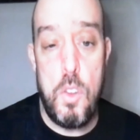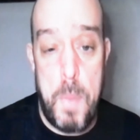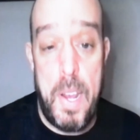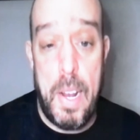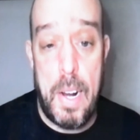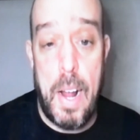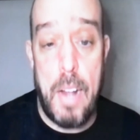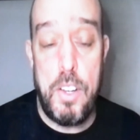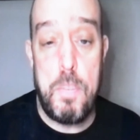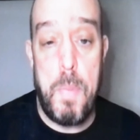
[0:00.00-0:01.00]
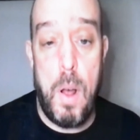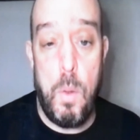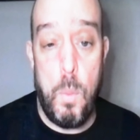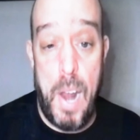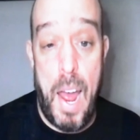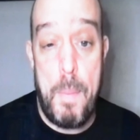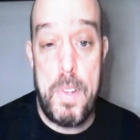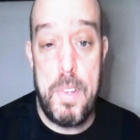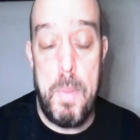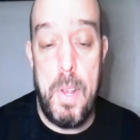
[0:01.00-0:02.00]
speaking at a college about what
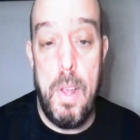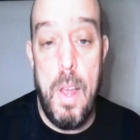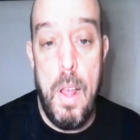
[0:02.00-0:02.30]
happened to me.